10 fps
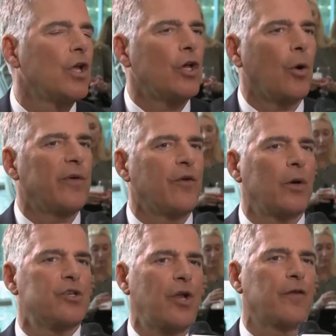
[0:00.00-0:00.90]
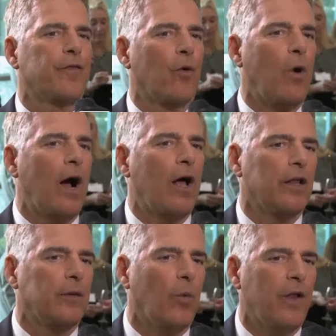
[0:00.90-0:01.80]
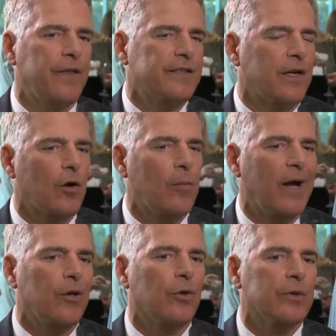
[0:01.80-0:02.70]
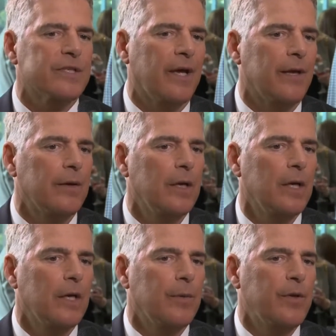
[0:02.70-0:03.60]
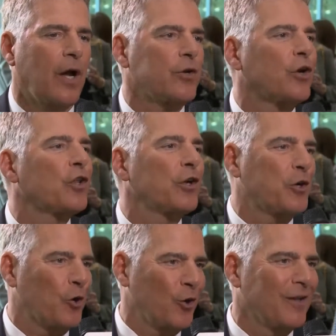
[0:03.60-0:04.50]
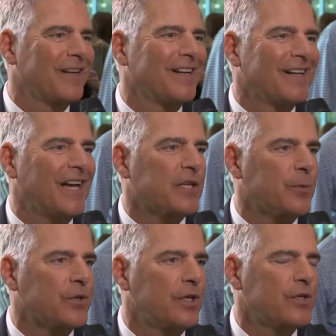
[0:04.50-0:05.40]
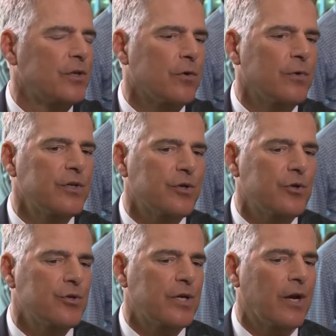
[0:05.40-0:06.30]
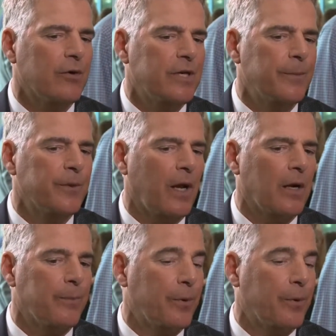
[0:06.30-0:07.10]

You know, we've known each other for a while, and one of the things I know about you is that beyond your clinical expertise in your research, you care deeply on a